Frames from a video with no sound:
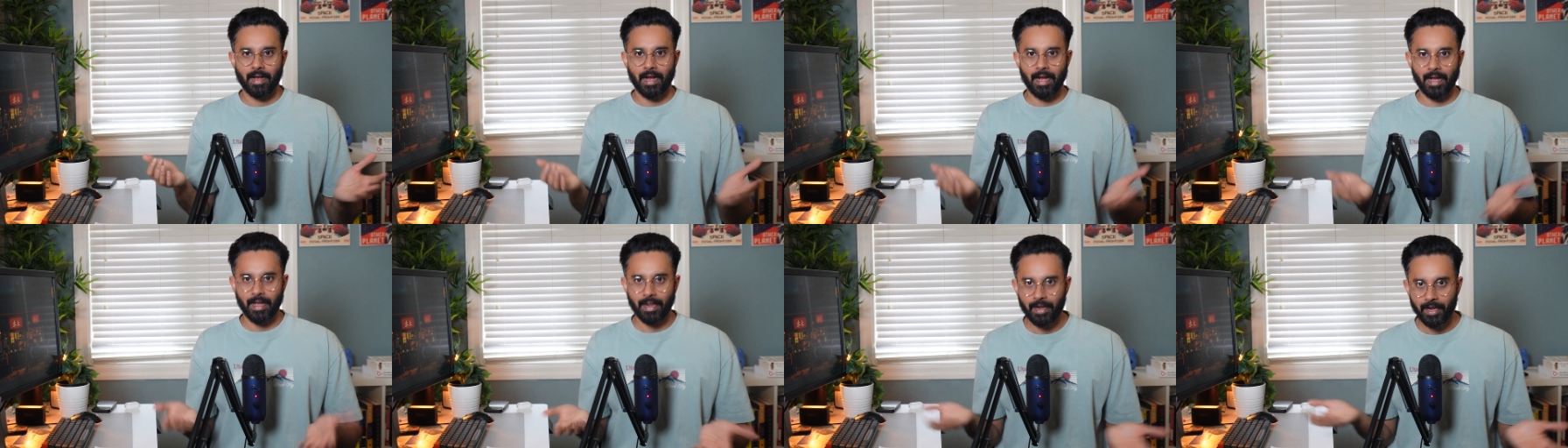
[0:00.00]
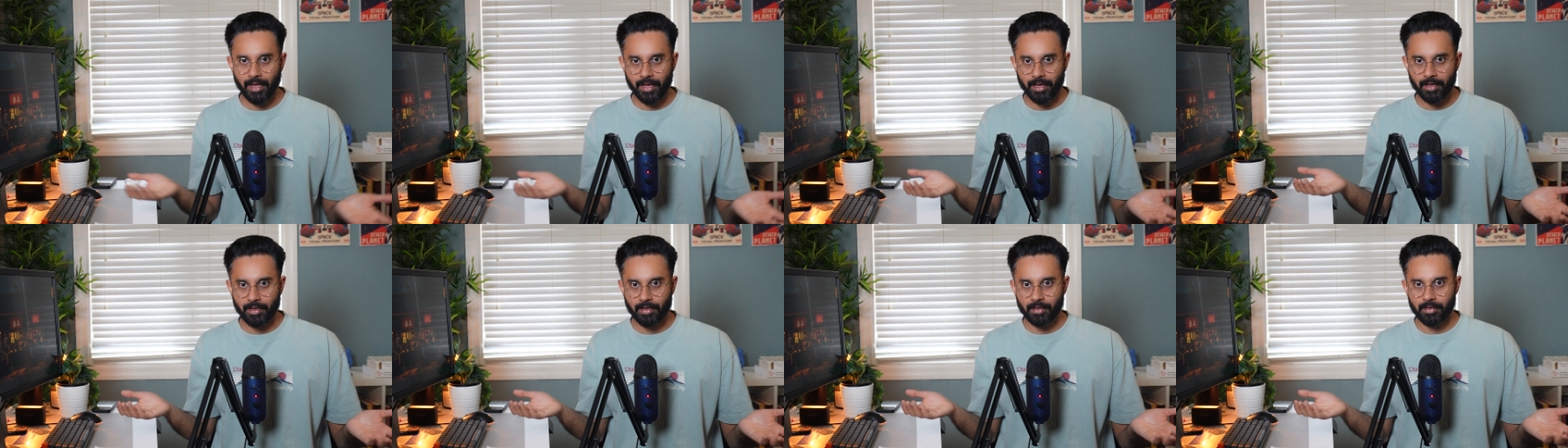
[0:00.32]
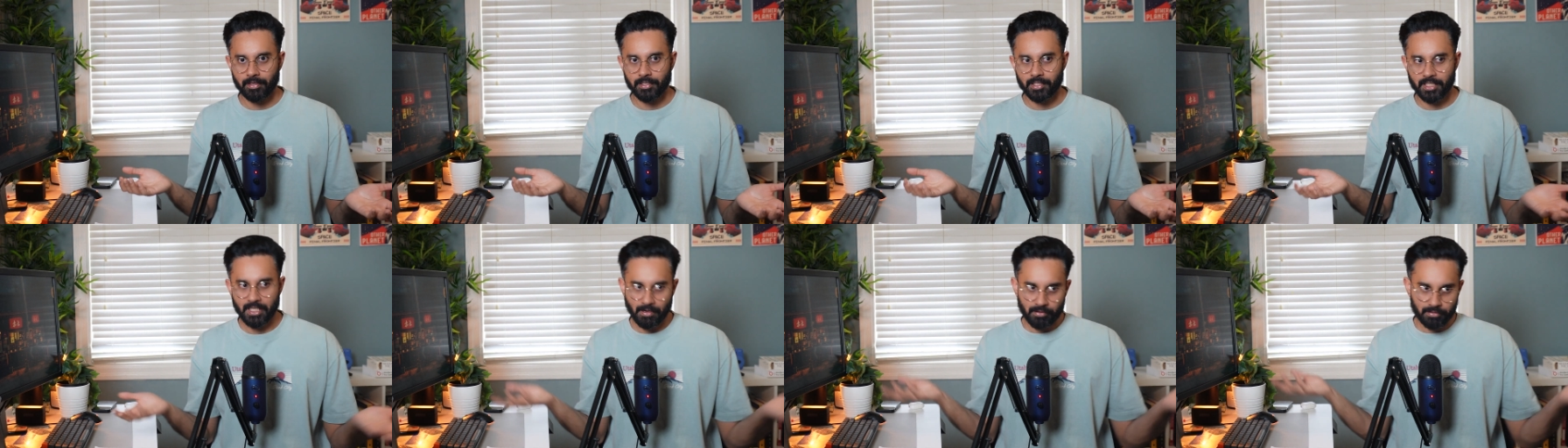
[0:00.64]
I like
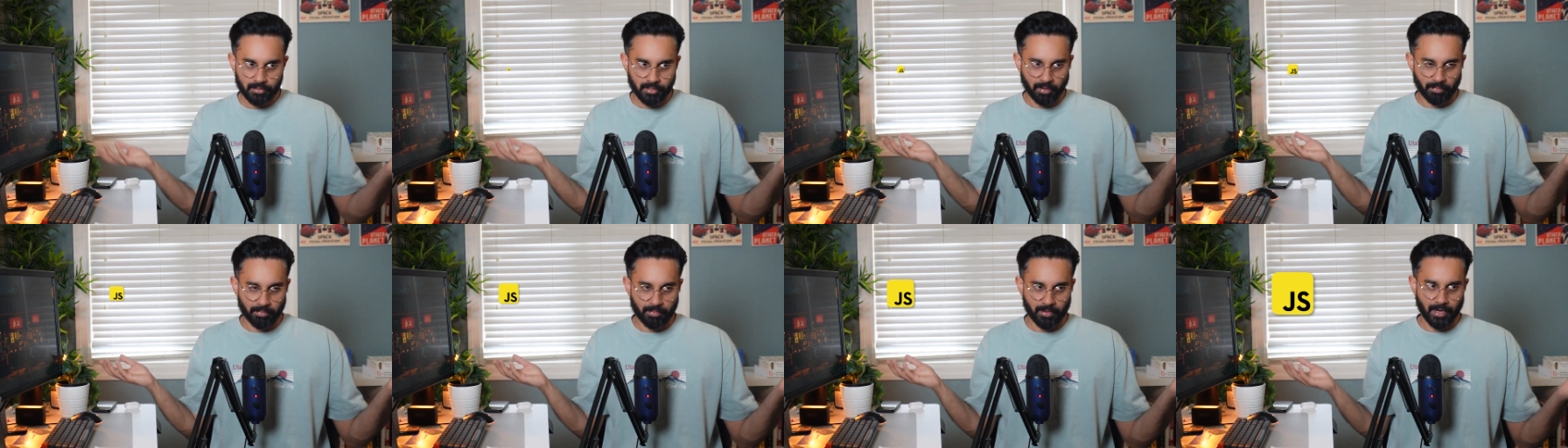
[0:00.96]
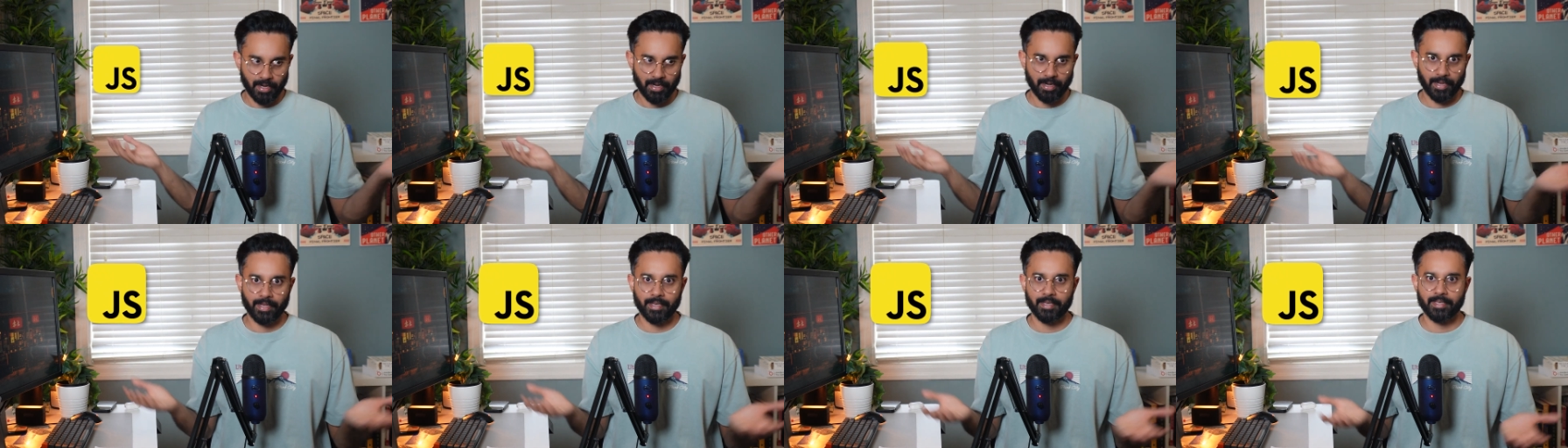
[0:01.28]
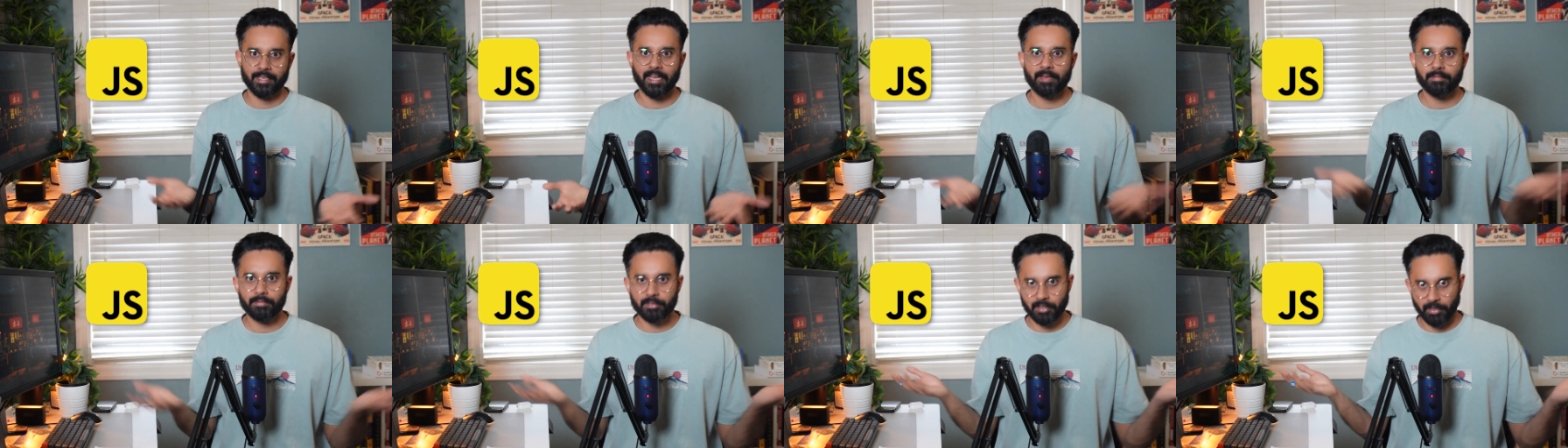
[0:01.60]
JavaScript, I like
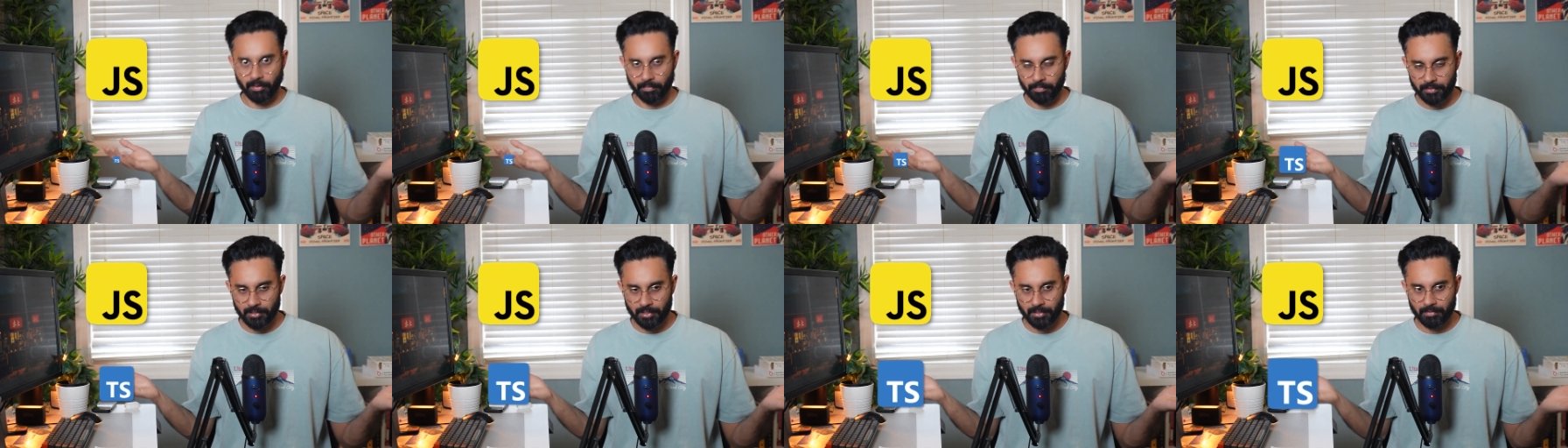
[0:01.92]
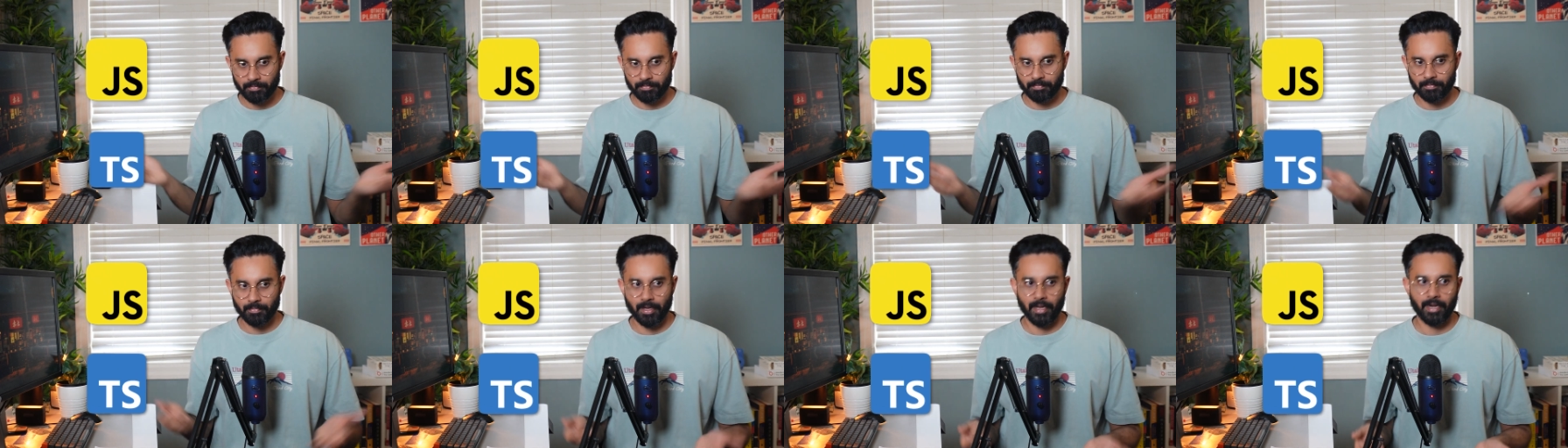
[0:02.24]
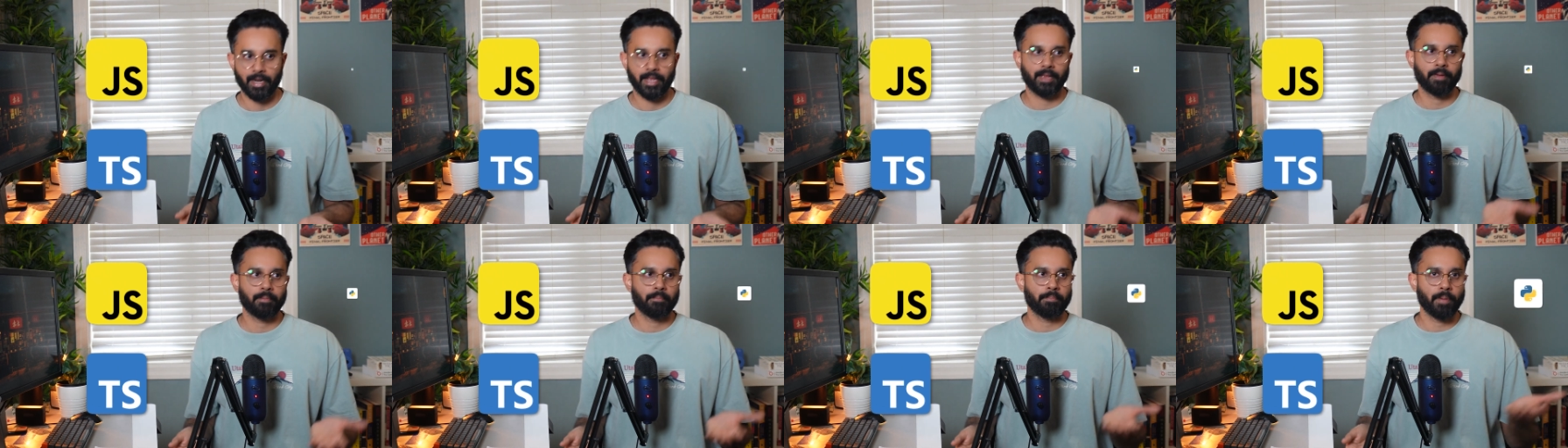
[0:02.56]
TypeScript, I
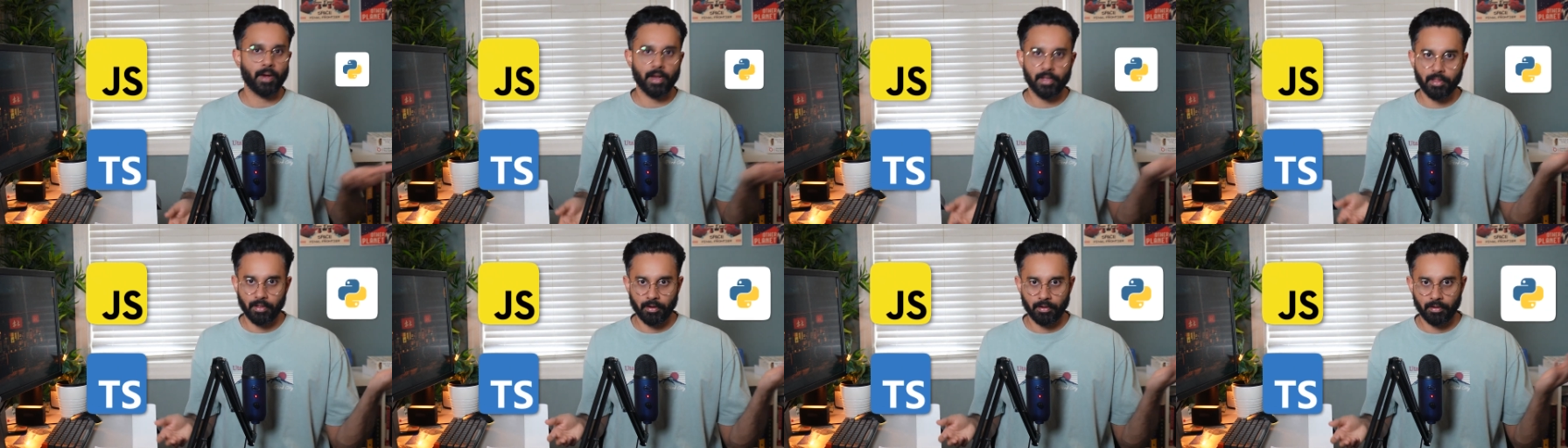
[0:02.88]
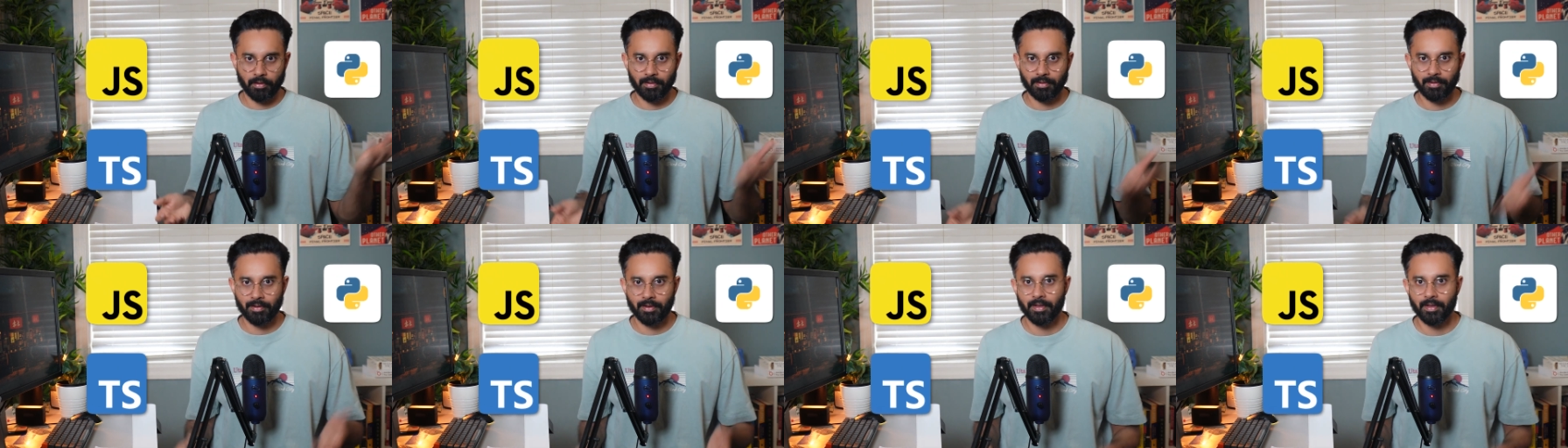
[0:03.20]
like Python.